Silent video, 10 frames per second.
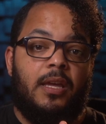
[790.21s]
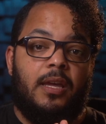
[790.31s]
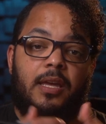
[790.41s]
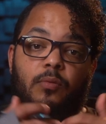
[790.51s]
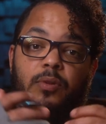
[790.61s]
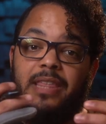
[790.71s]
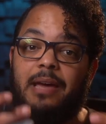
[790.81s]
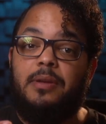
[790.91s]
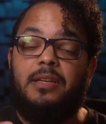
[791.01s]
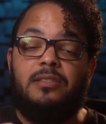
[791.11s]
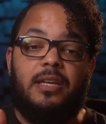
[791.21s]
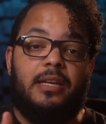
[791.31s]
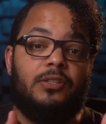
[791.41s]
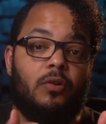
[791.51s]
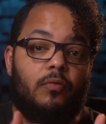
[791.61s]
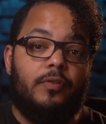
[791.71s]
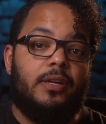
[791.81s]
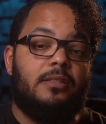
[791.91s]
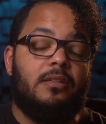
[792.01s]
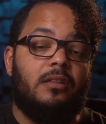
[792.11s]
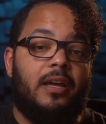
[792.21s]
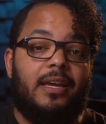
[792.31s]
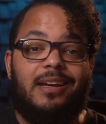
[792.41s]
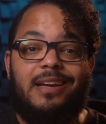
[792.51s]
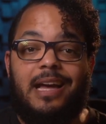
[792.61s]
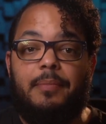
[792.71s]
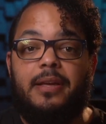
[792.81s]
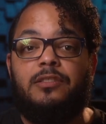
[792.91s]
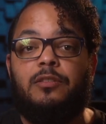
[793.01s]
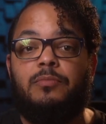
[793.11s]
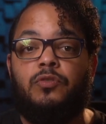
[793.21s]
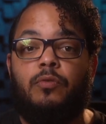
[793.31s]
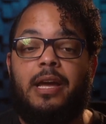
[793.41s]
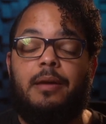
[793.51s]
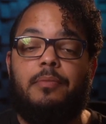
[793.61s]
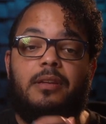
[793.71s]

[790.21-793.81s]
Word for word: And with that being said, don't forget to like, comment, and subscribe.